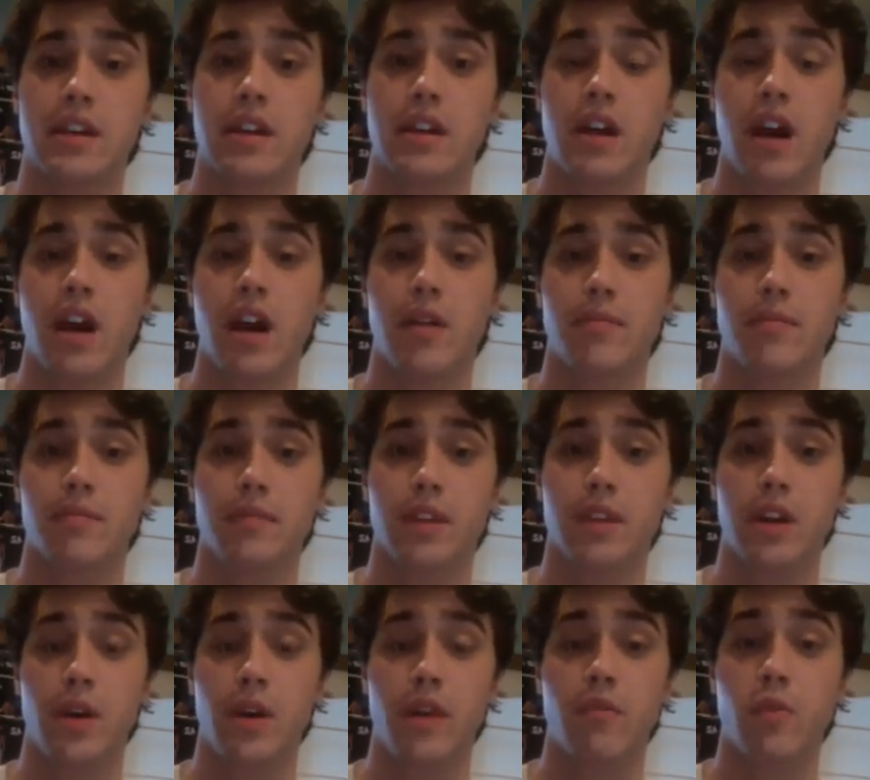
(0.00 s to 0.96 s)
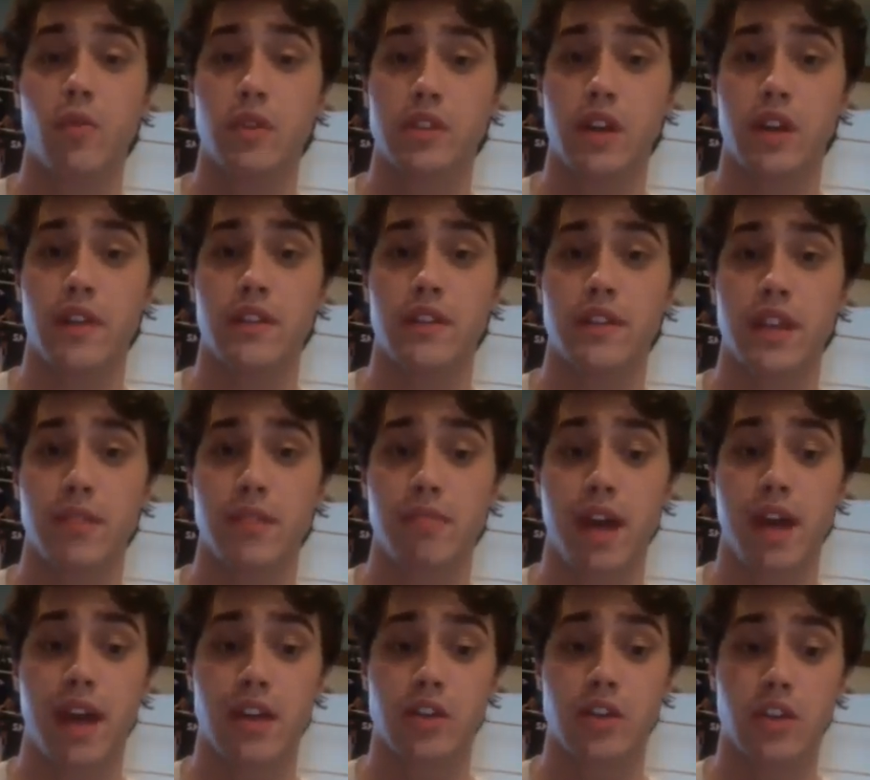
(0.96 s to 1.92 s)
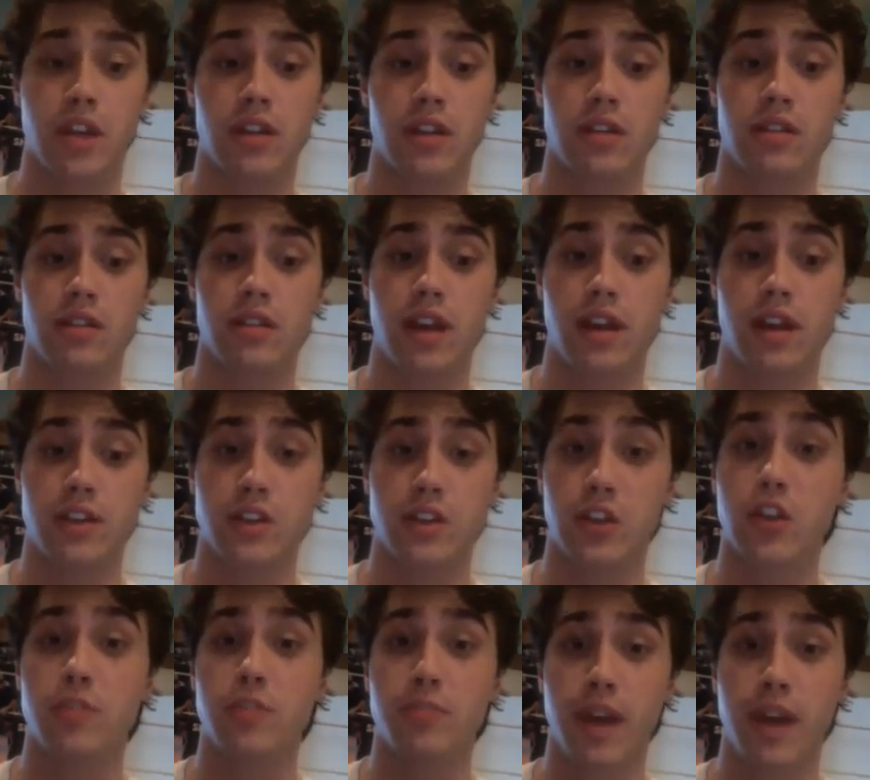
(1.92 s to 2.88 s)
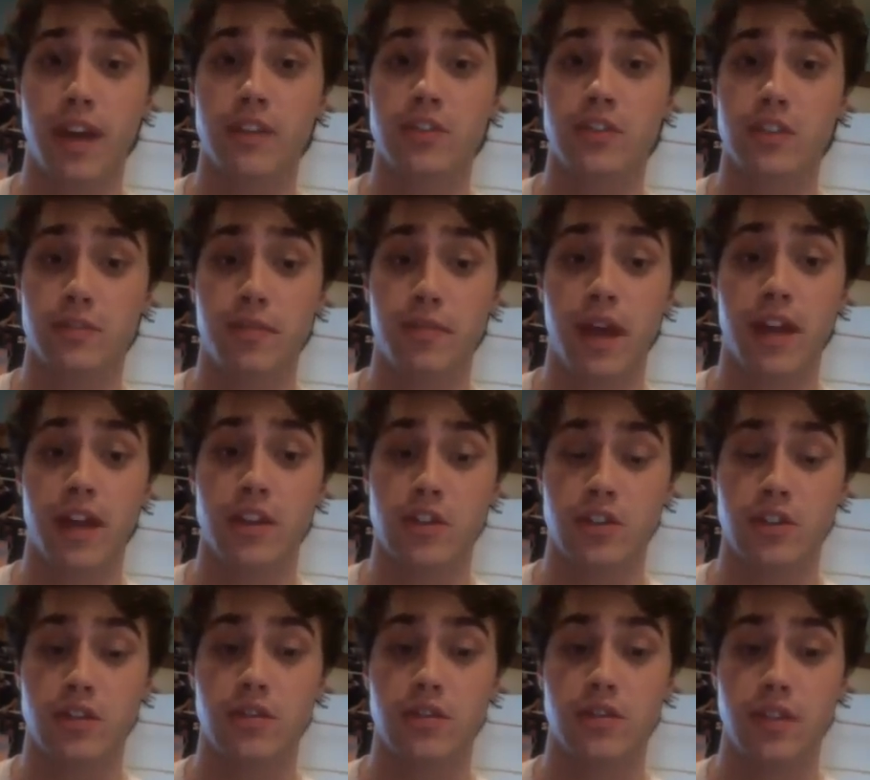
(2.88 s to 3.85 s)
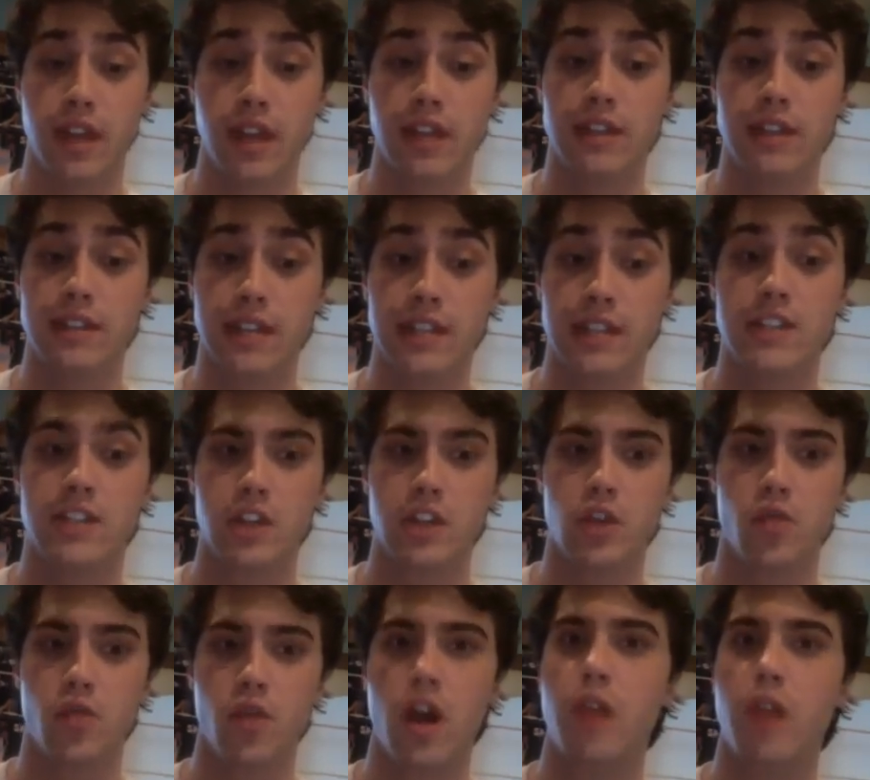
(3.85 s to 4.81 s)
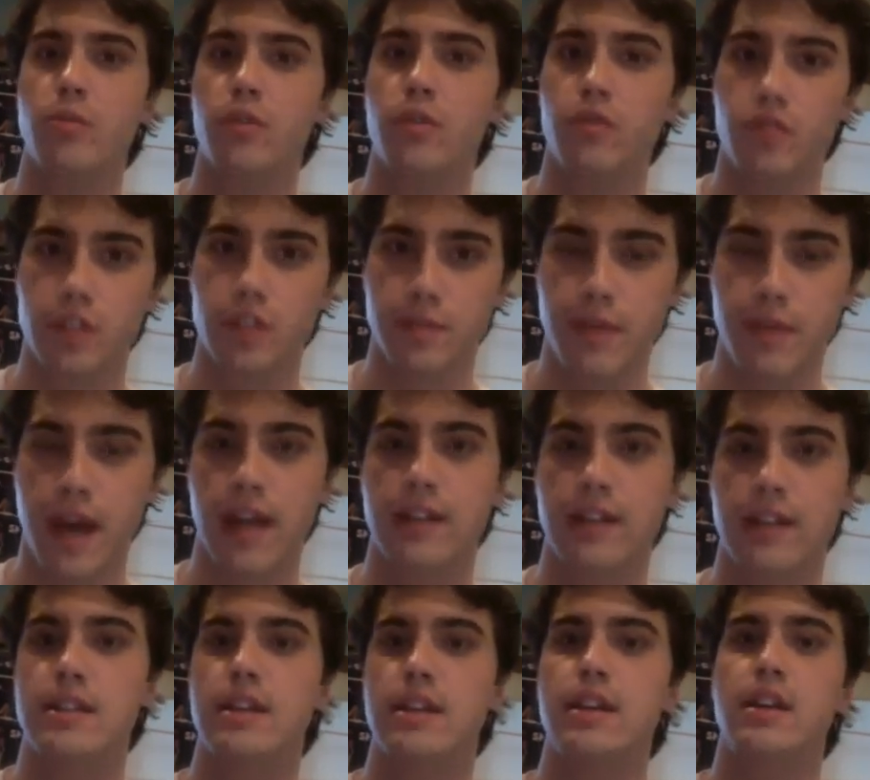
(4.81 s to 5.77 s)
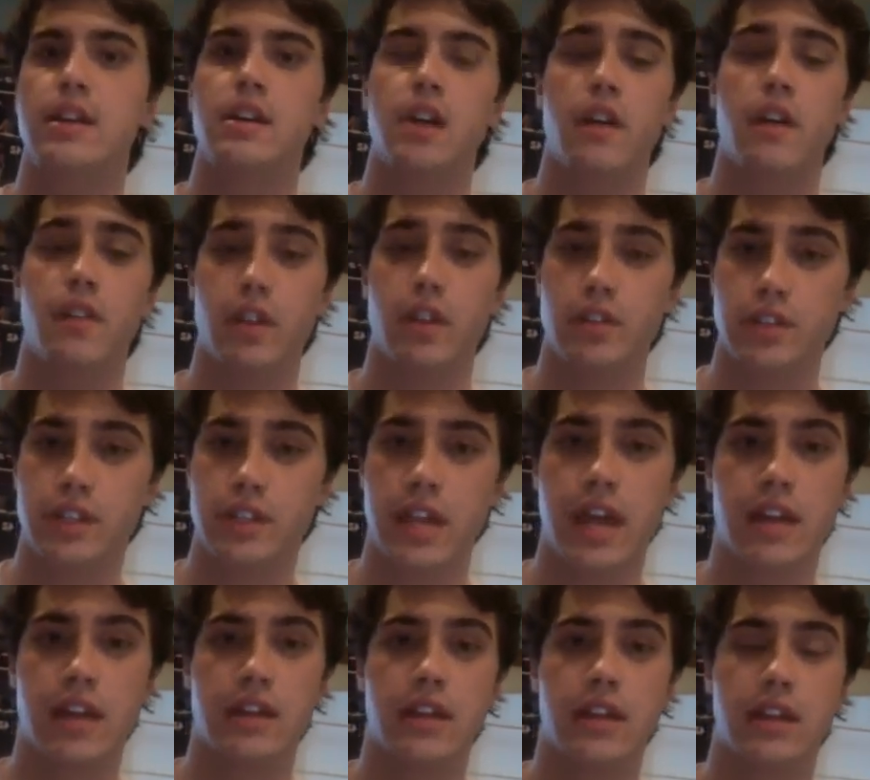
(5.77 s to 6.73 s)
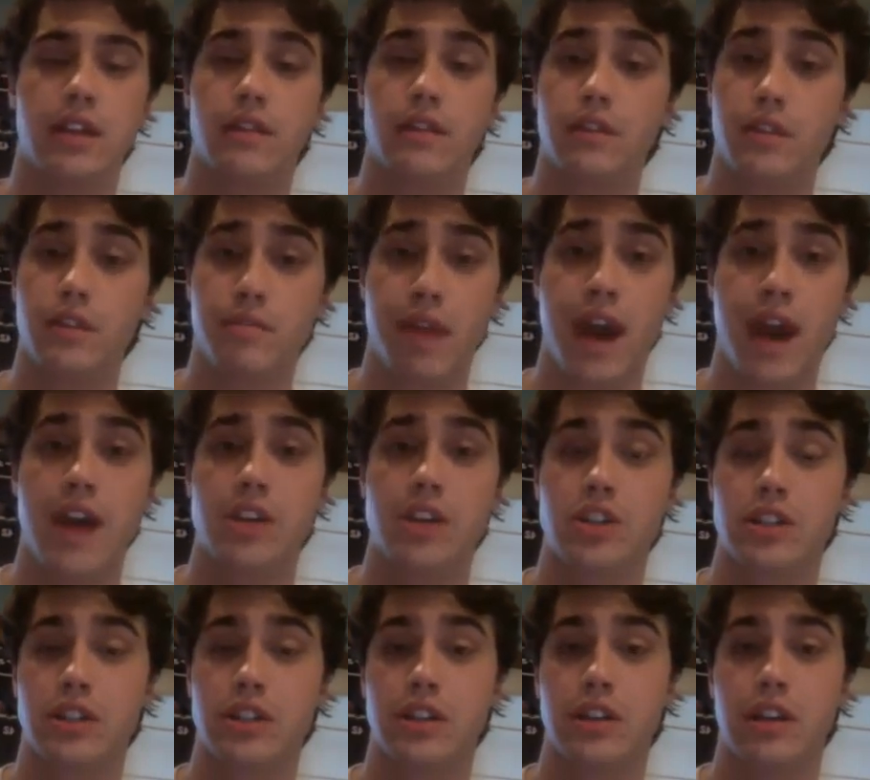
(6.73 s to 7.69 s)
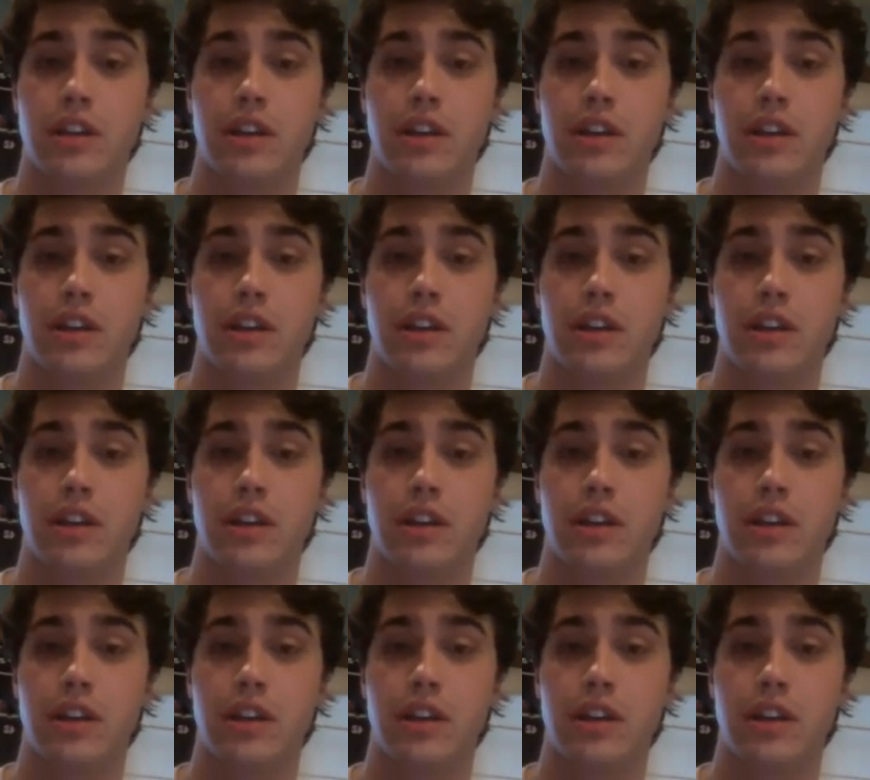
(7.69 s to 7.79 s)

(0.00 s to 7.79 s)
Um, you know, everyone's on the same page, and, and it's a good page. It's a page that exists in the realm of respect, of understanding, of compassion.